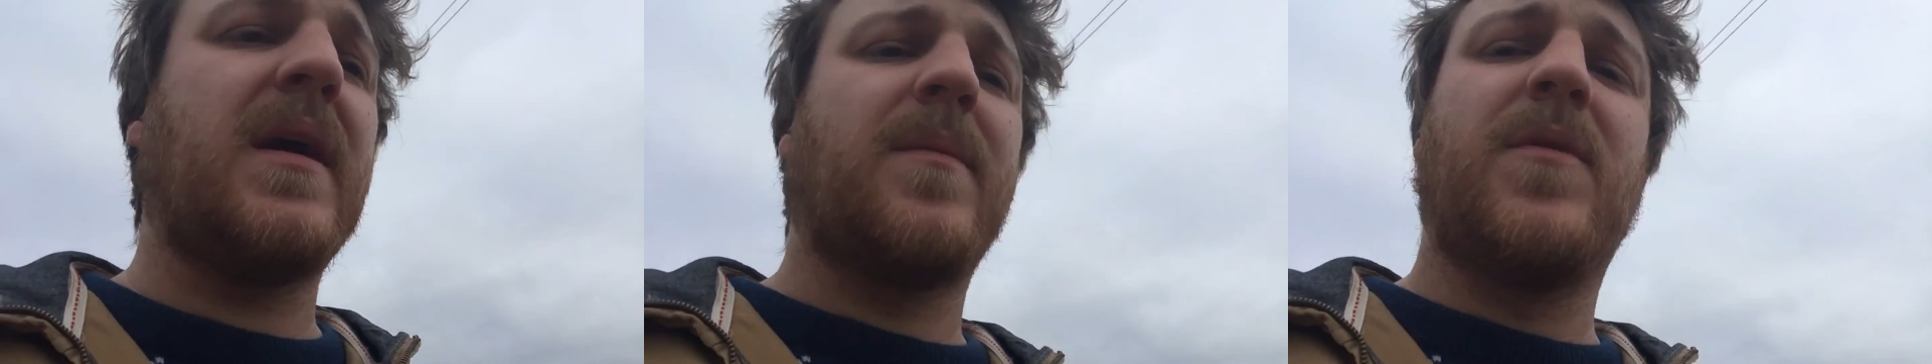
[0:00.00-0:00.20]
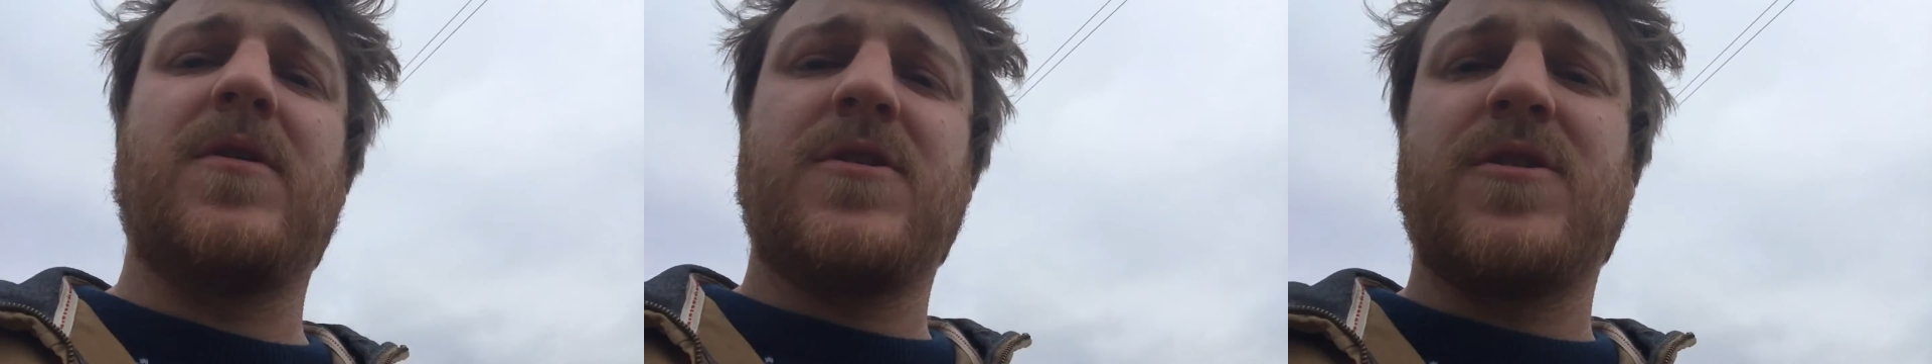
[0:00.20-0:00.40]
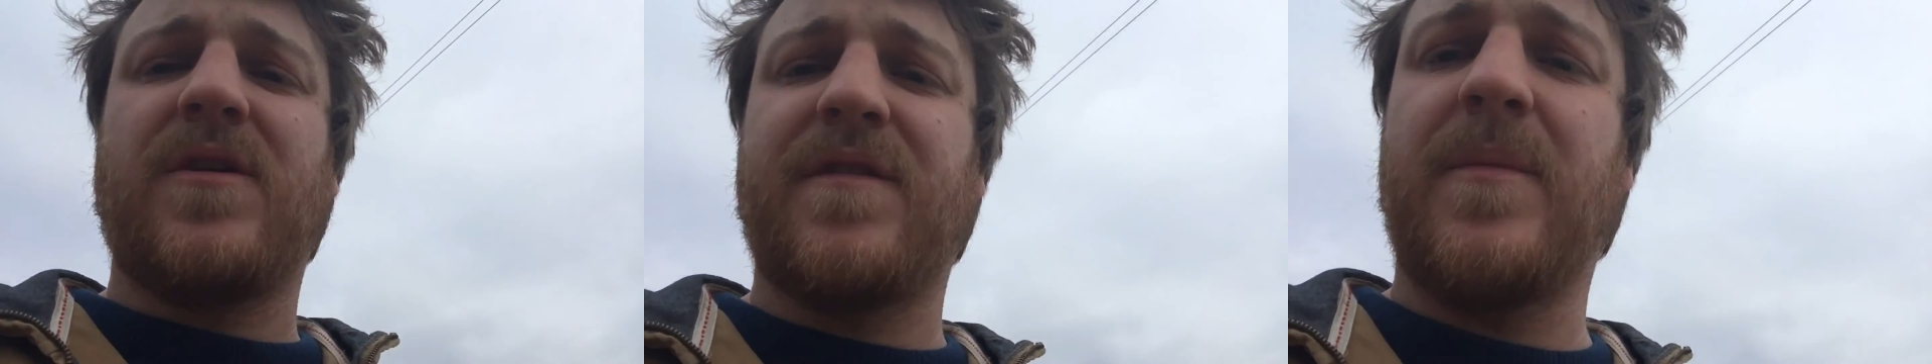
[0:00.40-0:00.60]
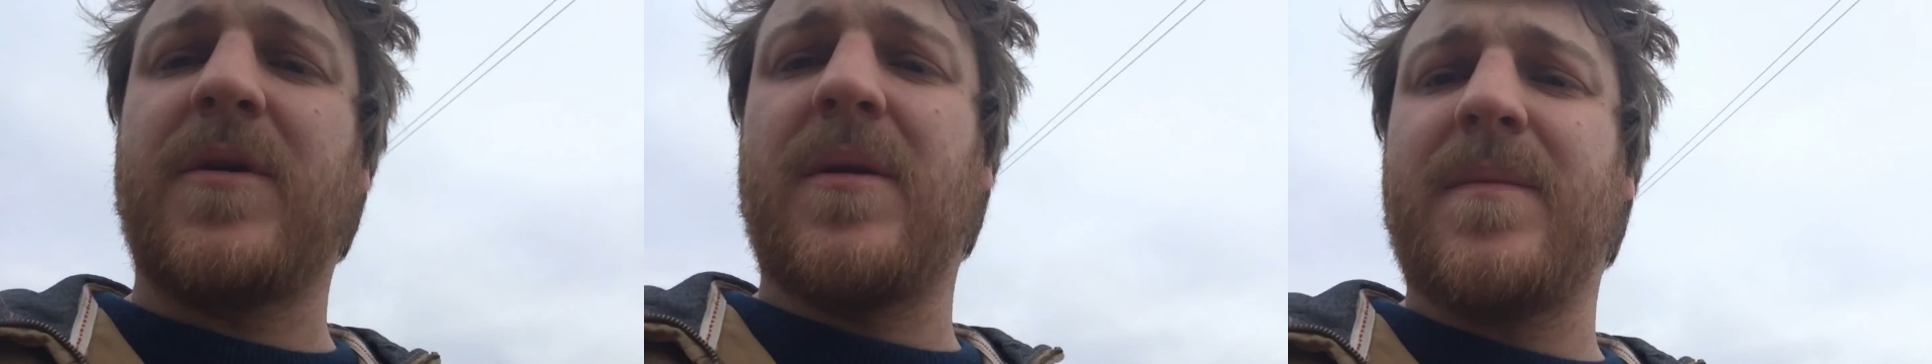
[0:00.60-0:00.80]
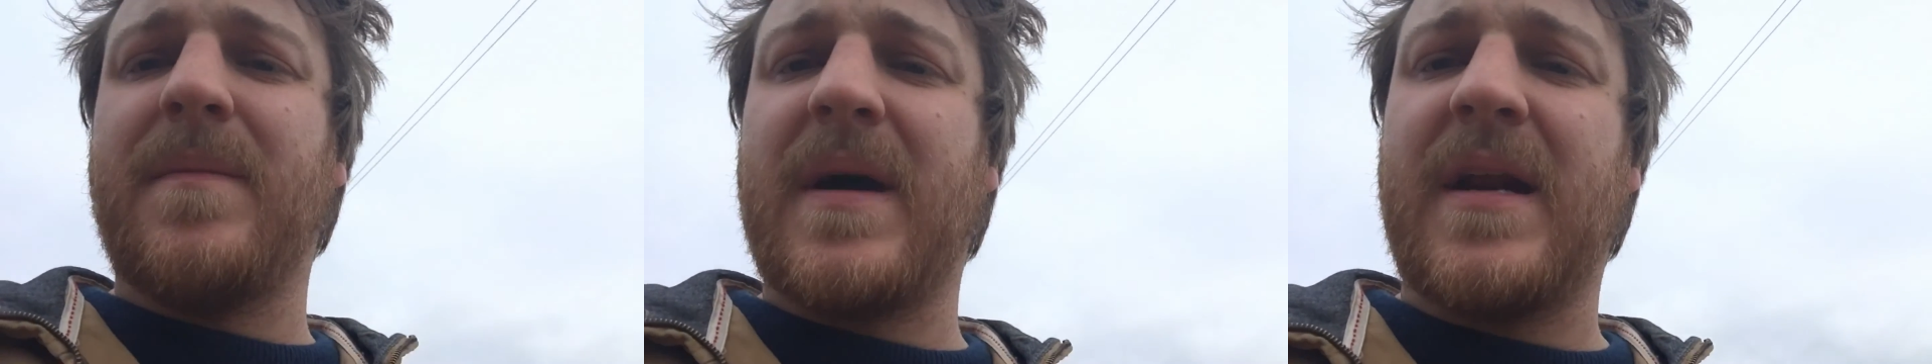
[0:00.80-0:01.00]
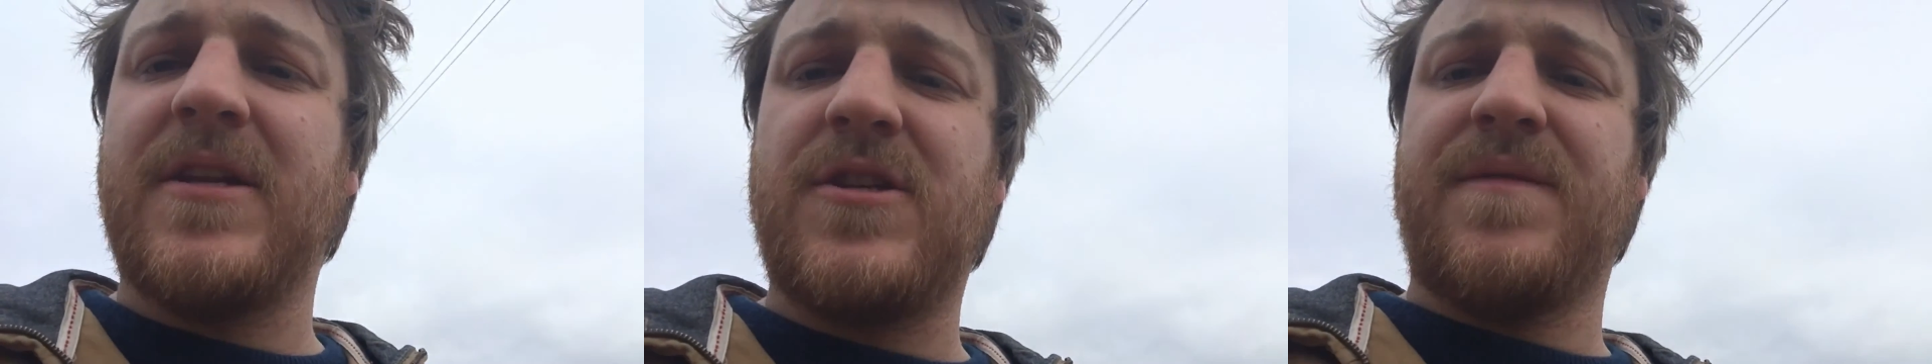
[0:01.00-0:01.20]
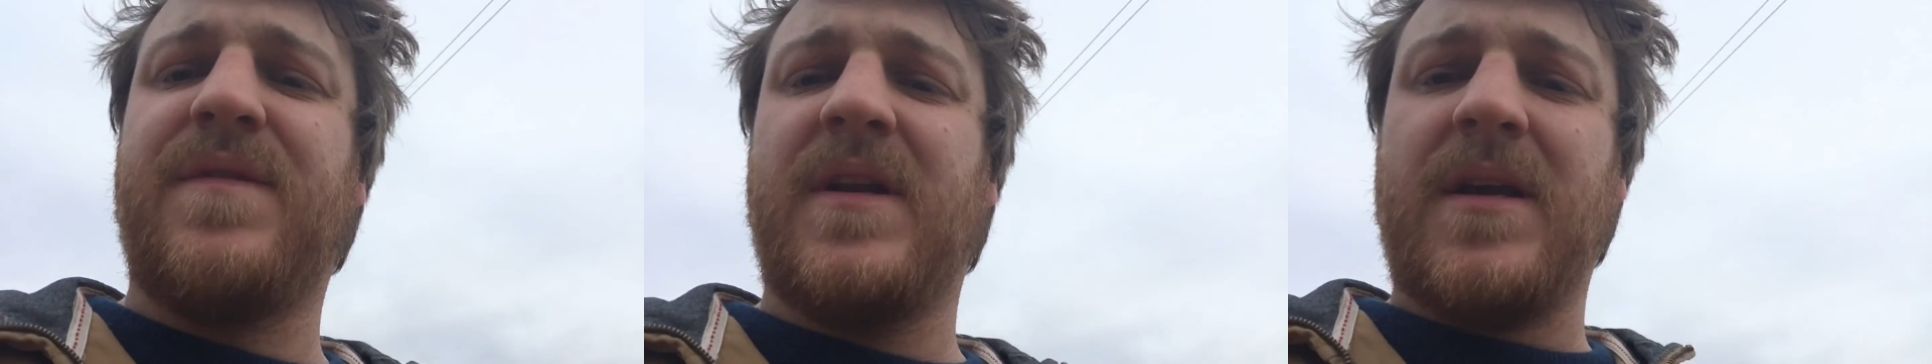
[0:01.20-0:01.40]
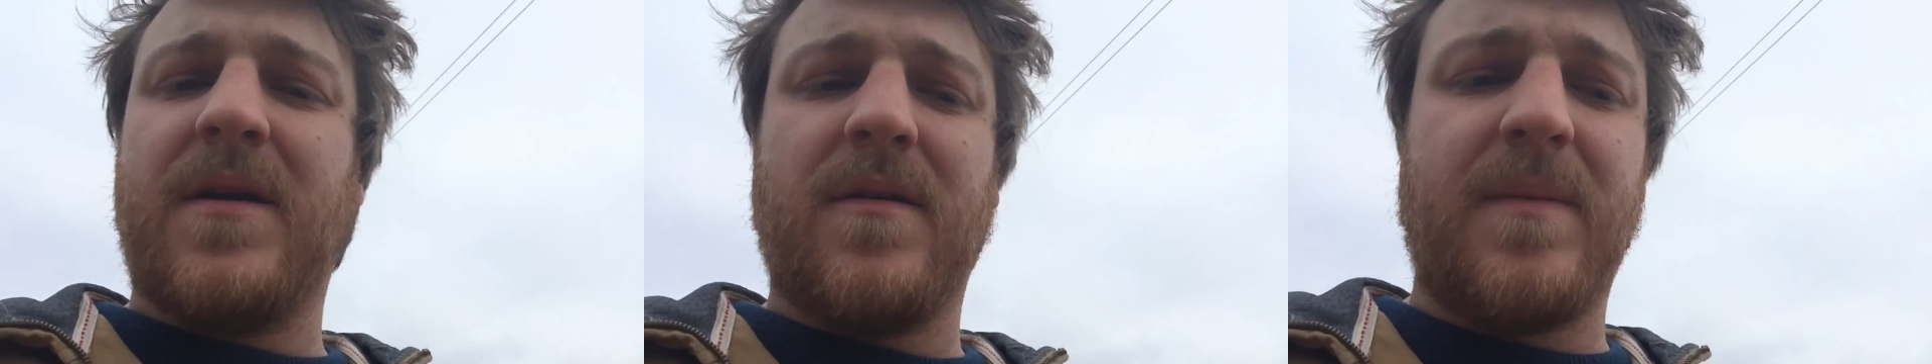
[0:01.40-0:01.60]
I'm not sure if I'm going to manage a
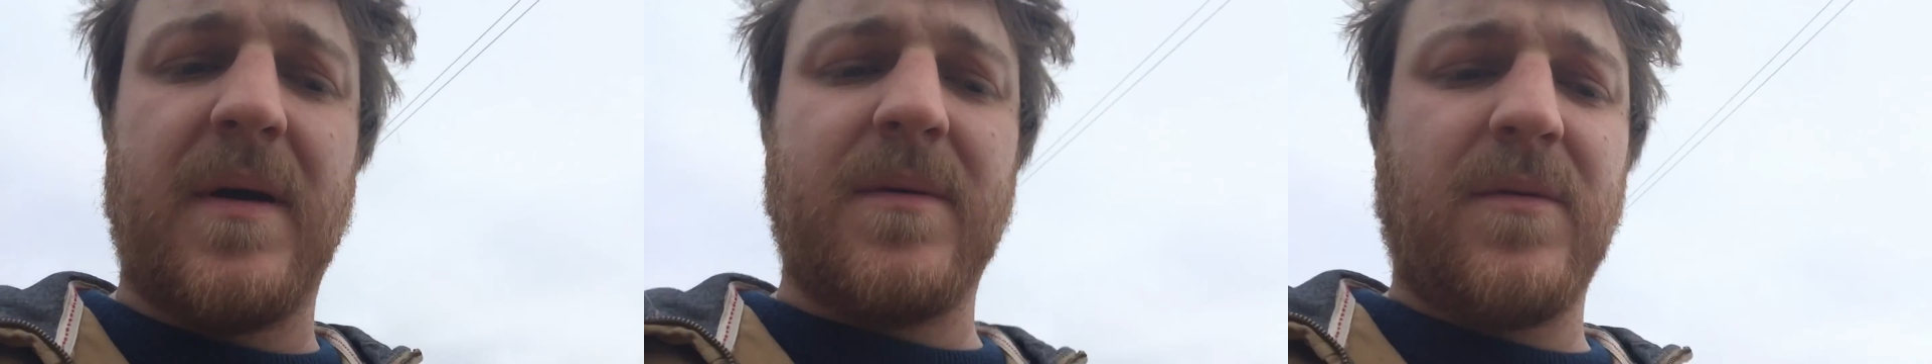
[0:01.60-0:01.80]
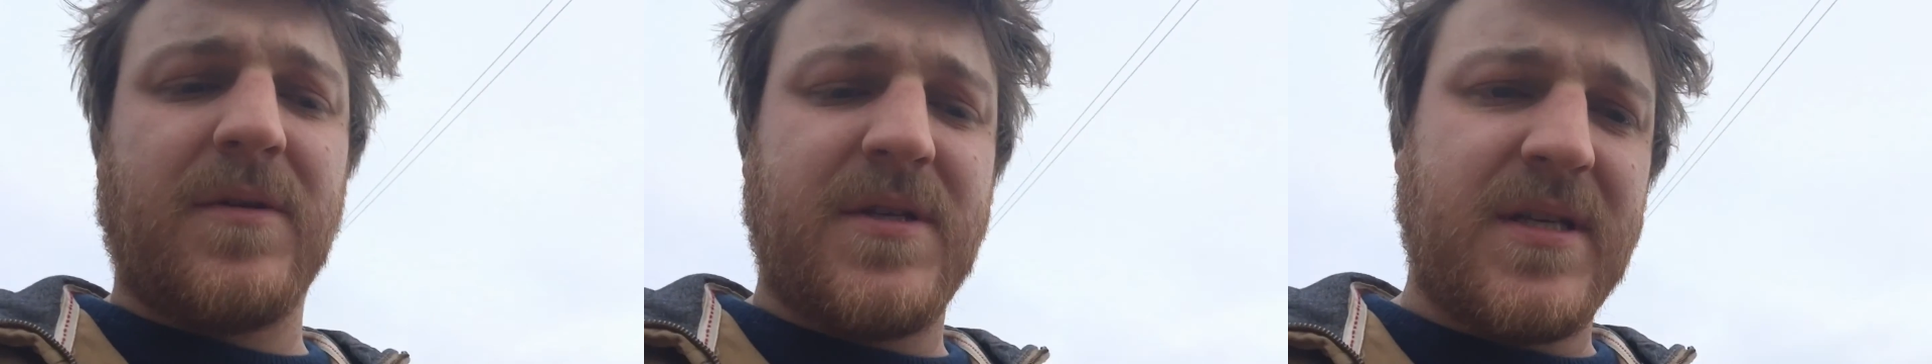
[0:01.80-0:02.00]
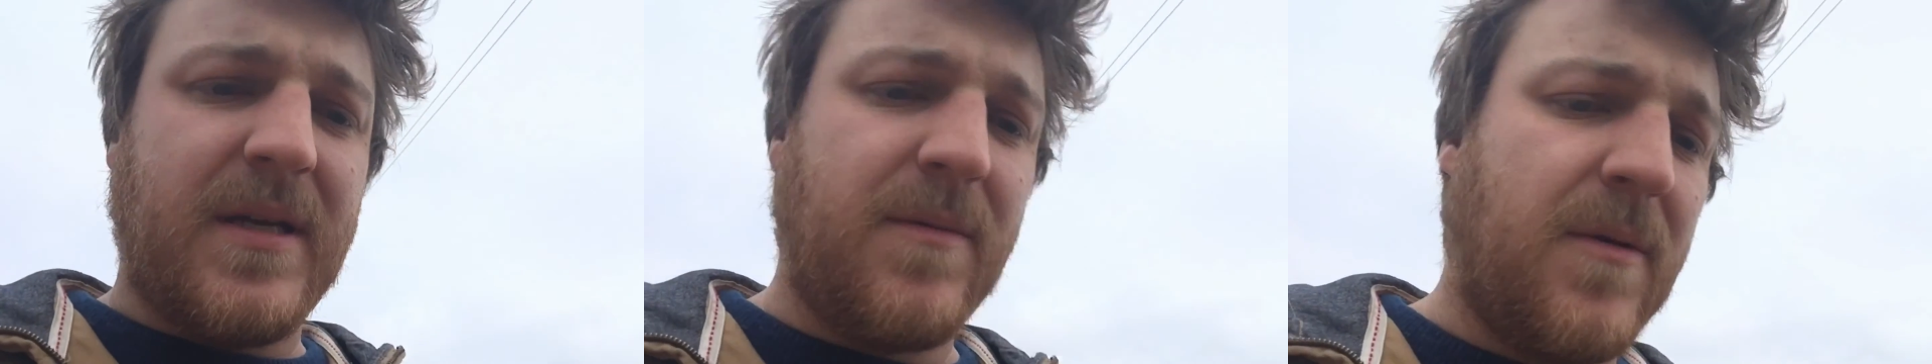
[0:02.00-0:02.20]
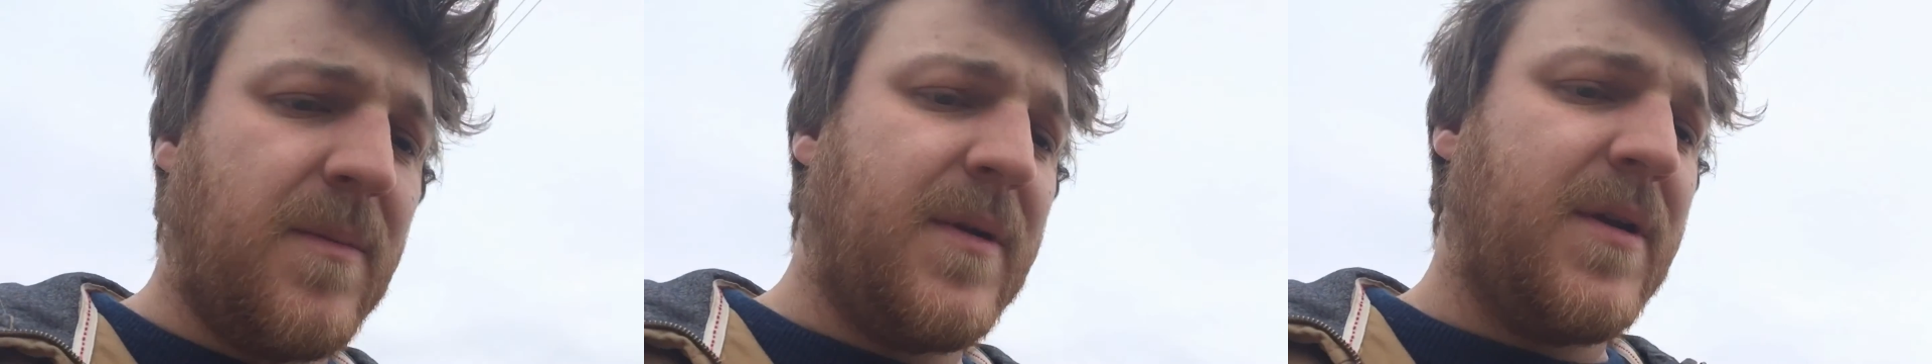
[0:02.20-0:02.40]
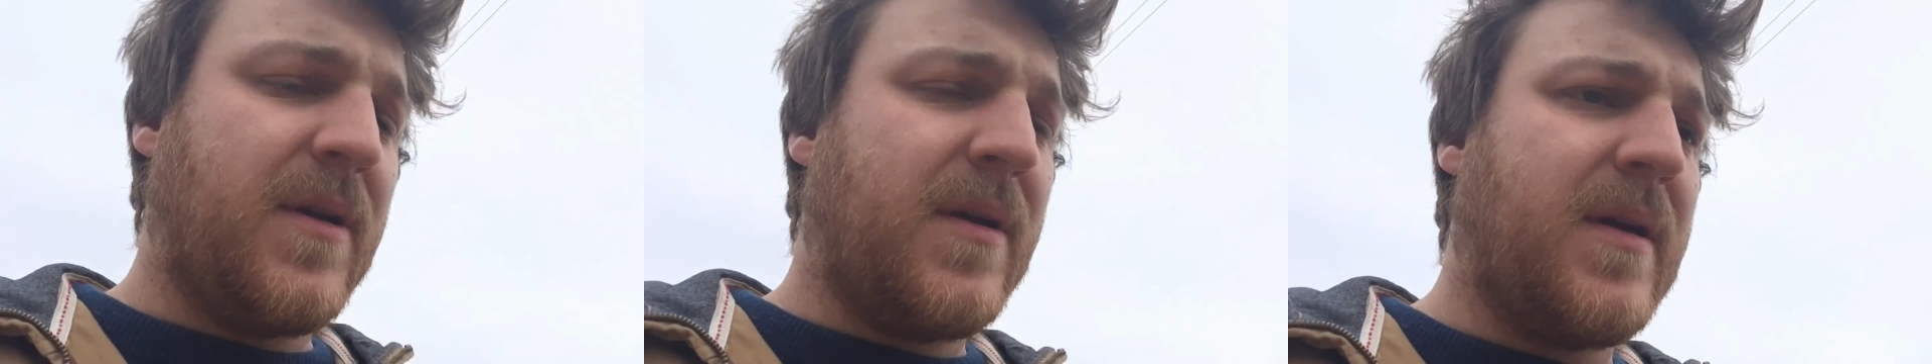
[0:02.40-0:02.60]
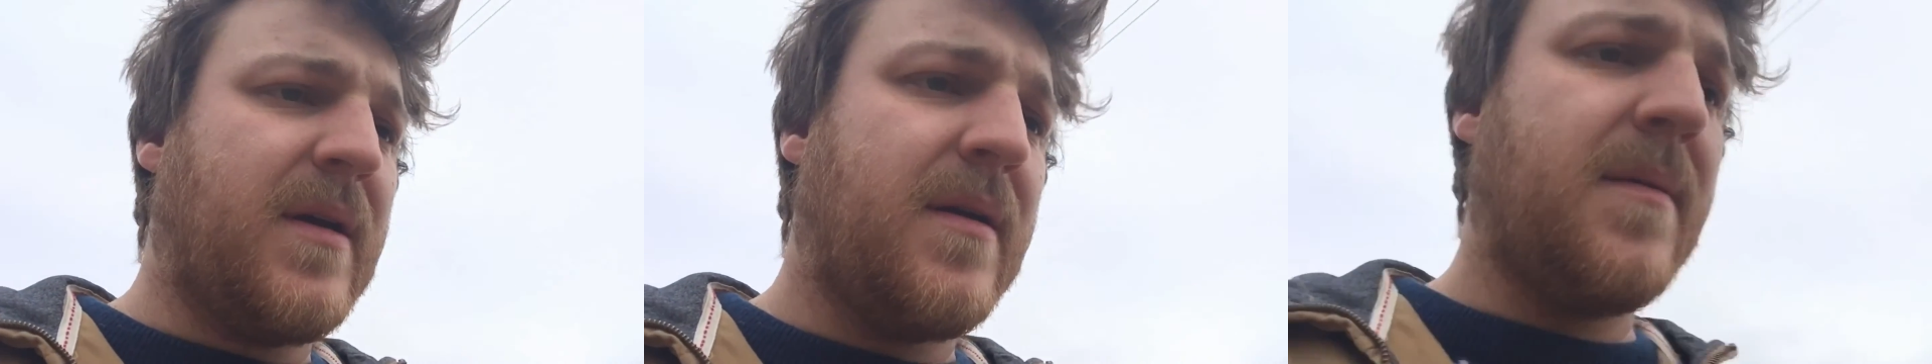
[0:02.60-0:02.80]
video, but we'll see what we do.